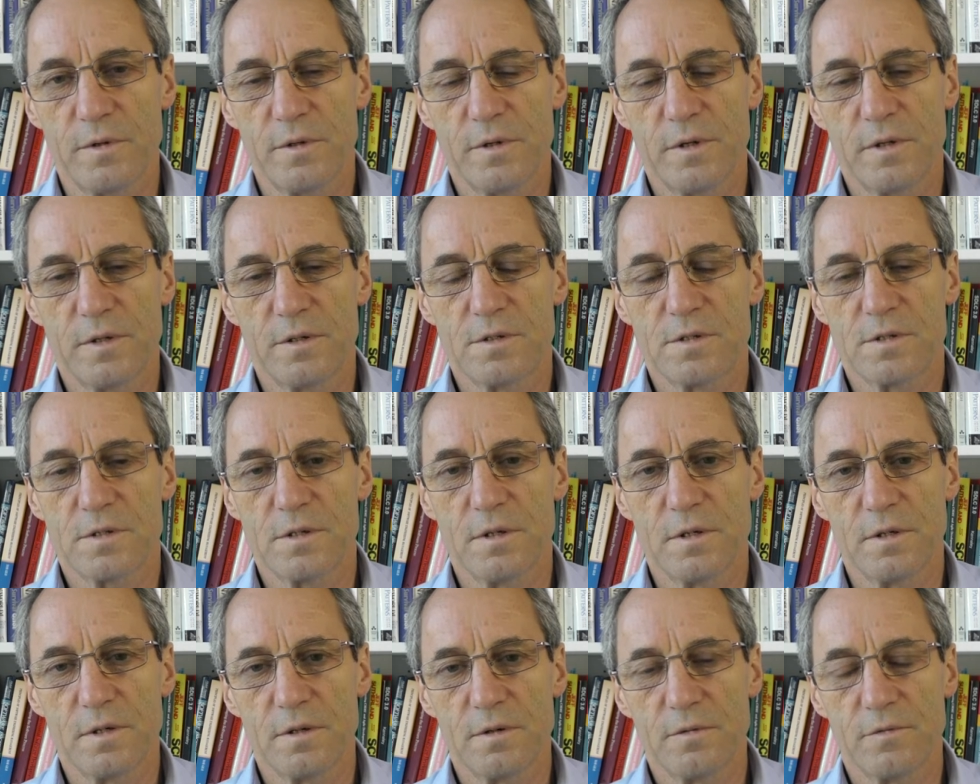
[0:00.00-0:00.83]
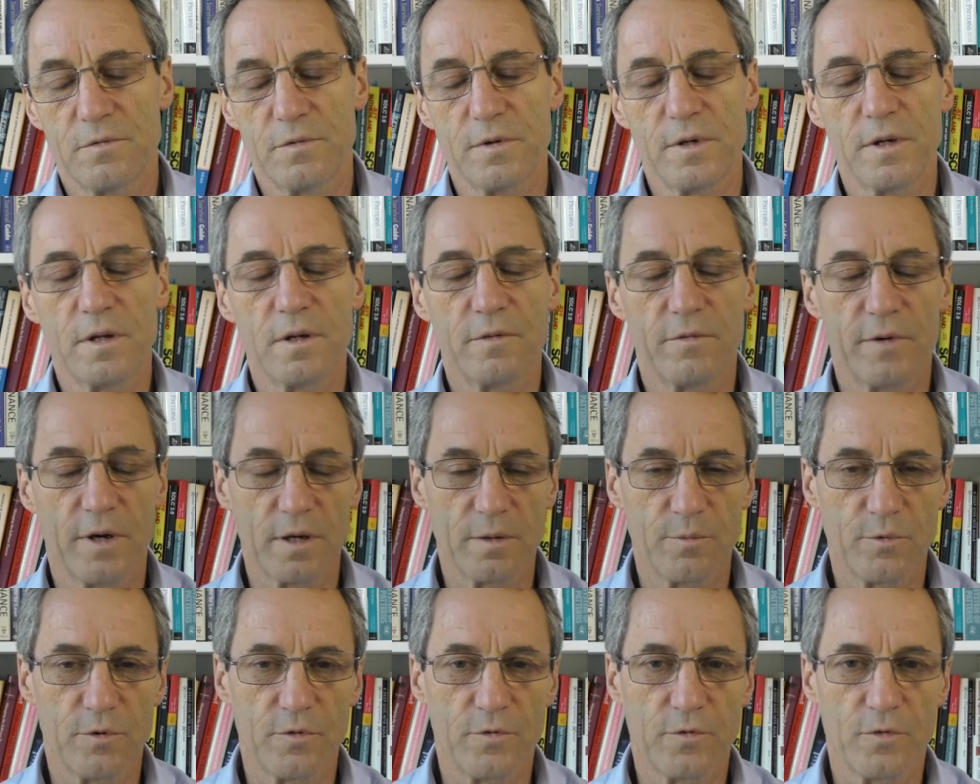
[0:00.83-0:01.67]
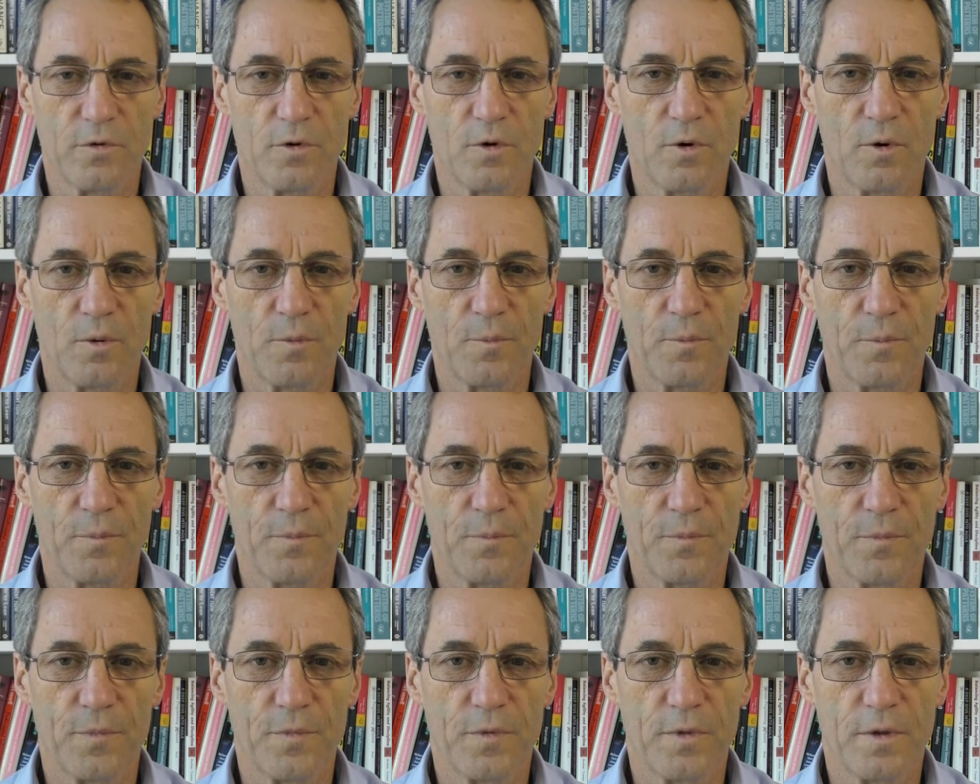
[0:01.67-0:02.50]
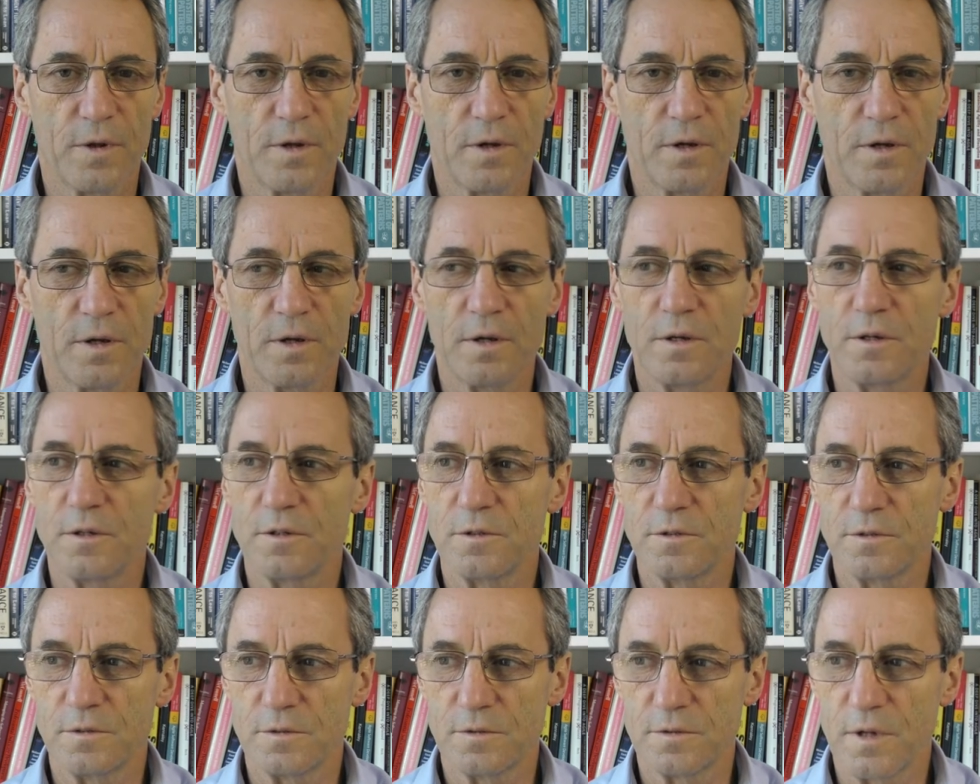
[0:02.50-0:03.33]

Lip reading: It's freely available from the